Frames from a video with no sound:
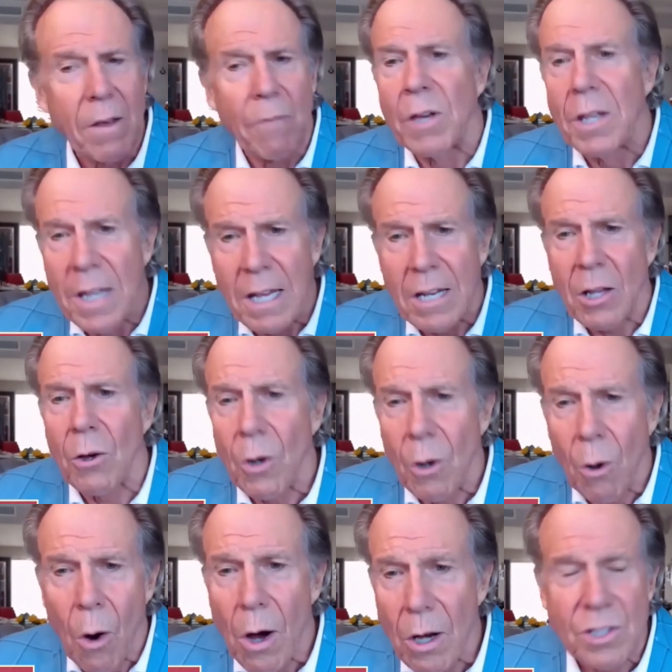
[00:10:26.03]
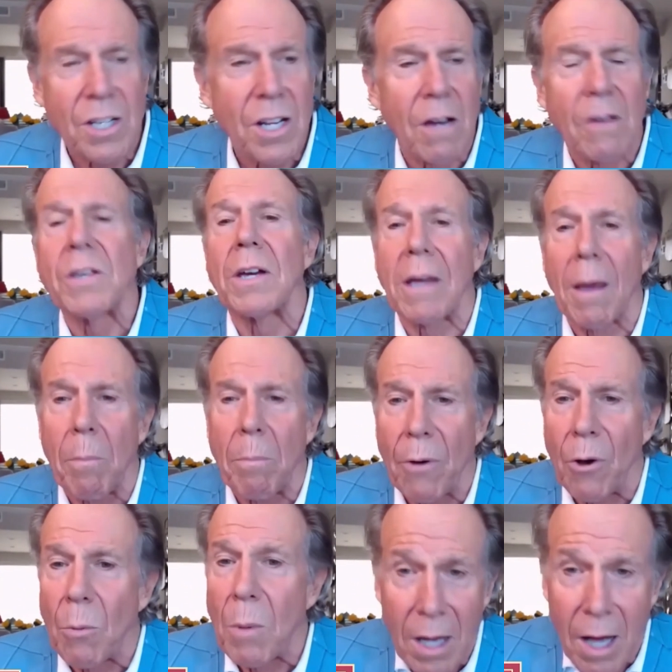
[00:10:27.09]
you need a good auctioneer, you get
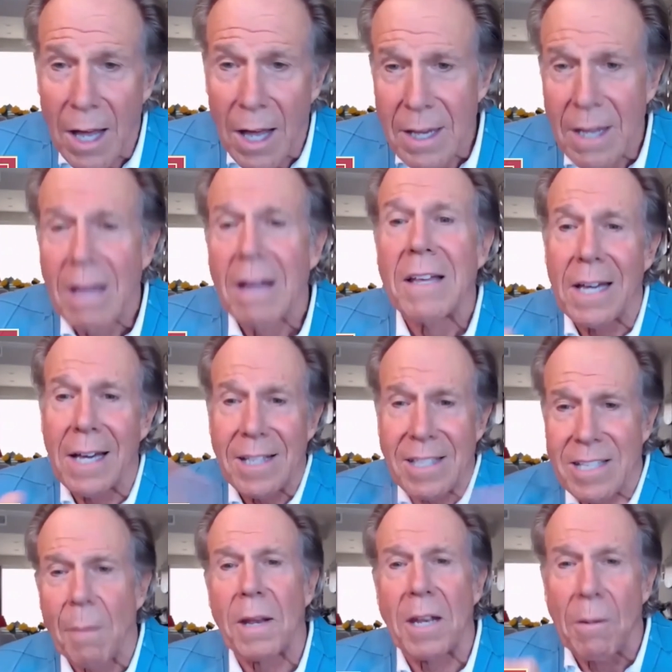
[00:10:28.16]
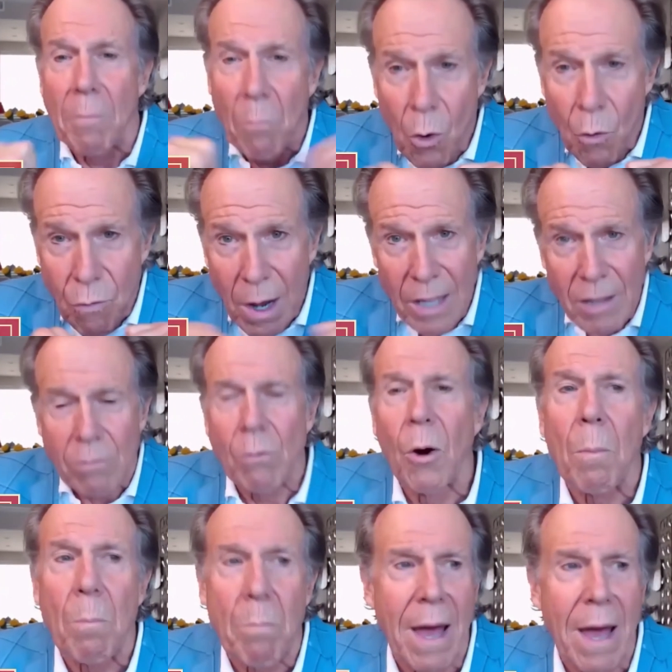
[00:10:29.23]
Bill McCuddy, you get somebody to move right
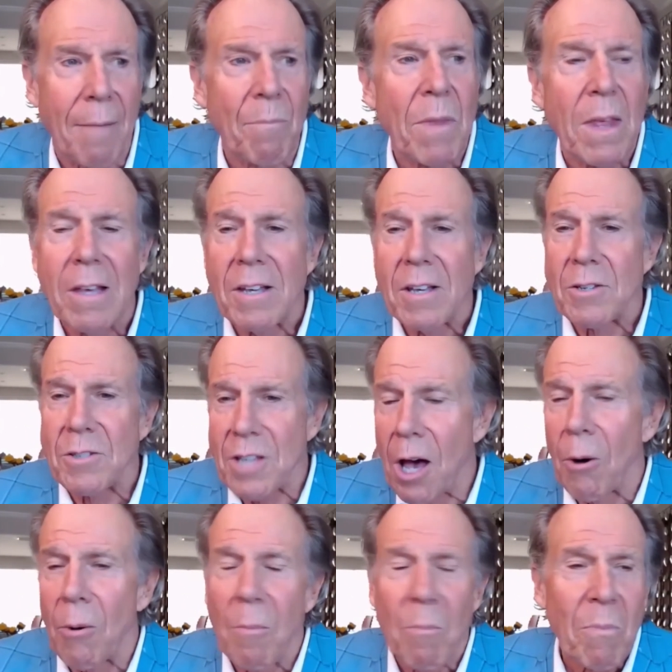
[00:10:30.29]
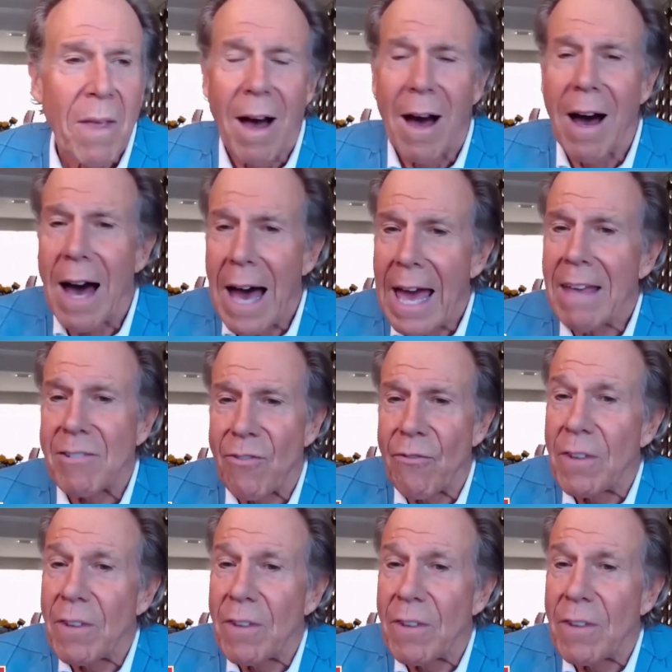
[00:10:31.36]
through it, bam. So I